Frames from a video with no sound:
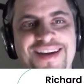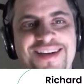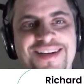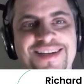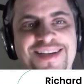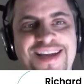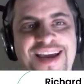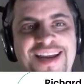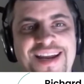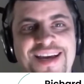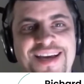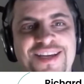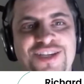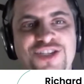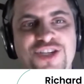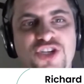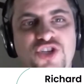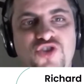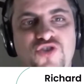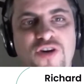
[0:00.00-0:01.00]
Data
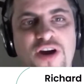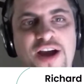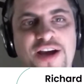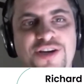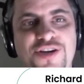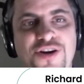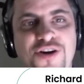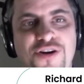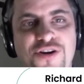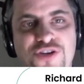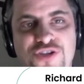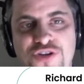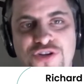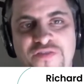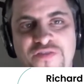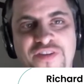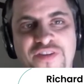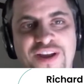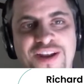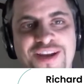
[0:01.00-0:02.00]
isn't trying to hurt your
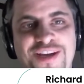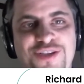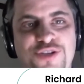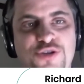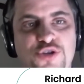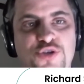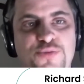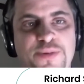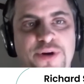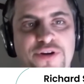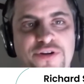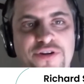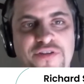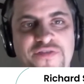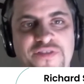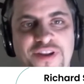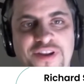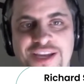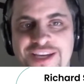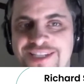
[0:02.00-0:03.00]
feelings or spare your
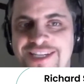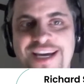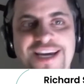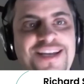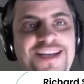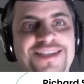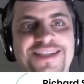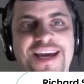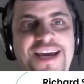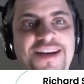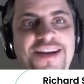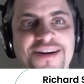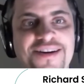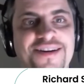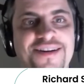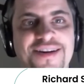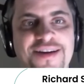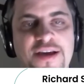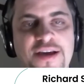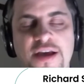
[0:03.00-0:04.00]
feelings. Data is data.
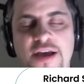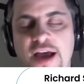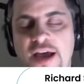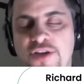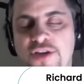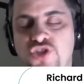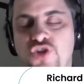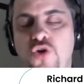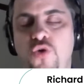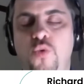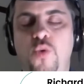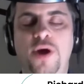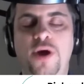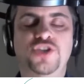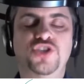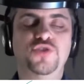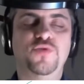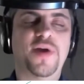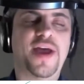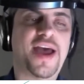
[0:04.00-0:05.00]
And so
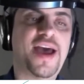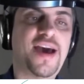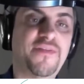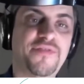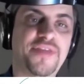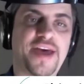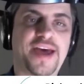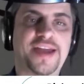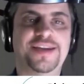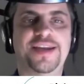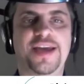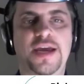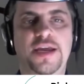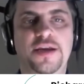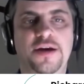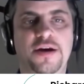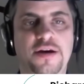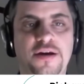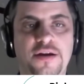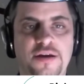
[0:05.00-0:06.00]
once you have that
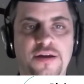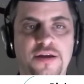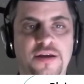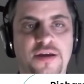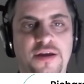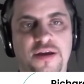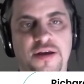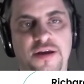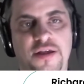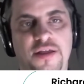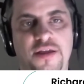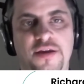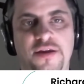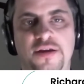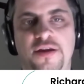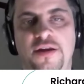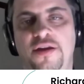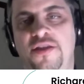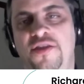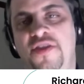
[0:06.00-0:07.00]
data,
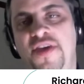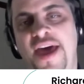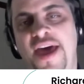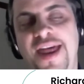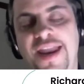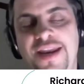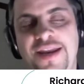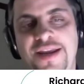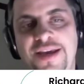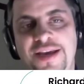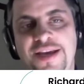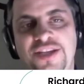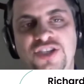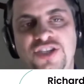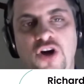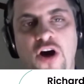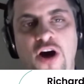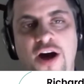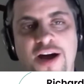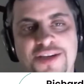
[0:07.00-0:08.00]
then it's
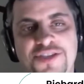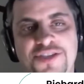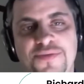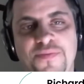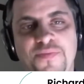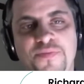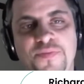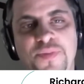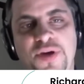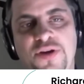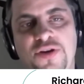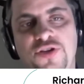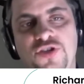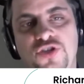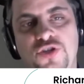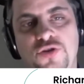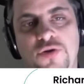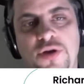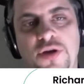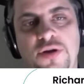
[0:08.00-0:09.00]
awesome because
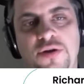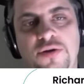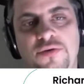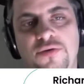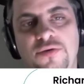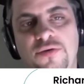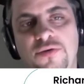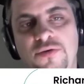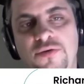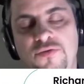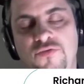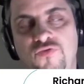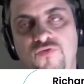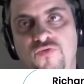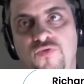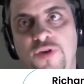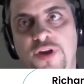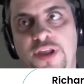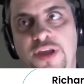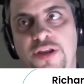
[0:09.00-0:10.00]
you can
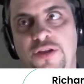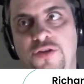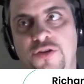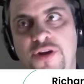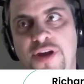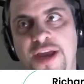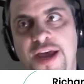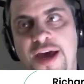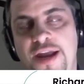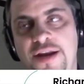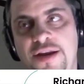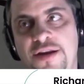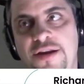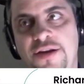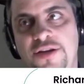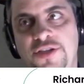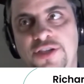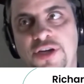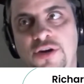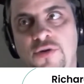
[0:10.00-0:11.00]
really look at it
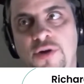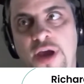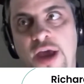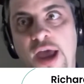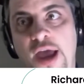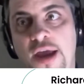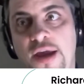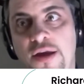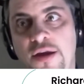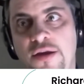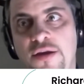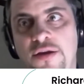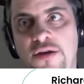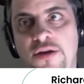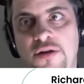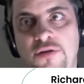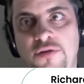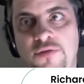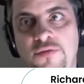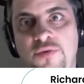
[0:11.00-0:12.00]
and say, okay,
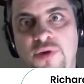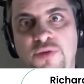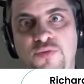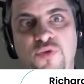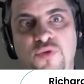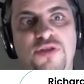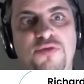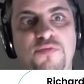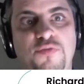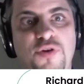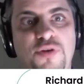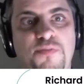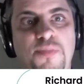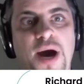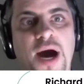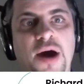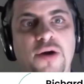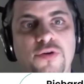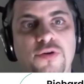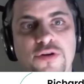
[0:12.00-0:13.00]
with
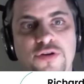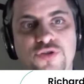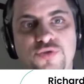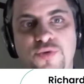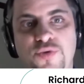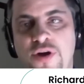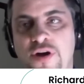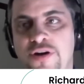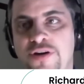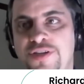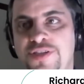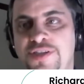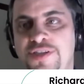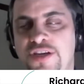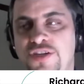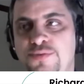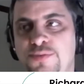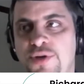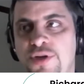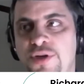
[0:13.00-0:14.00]
Powers, with our
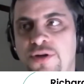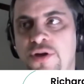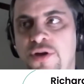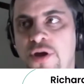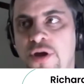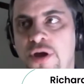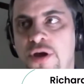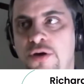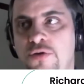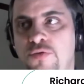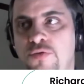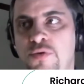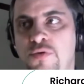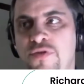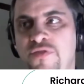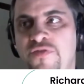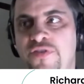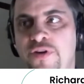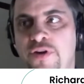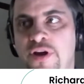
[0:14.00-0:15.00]
assessment, we were
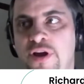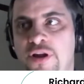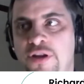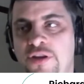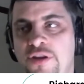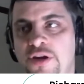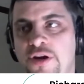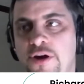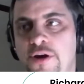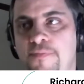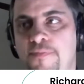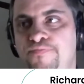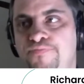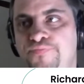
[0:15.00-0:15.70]
very clear,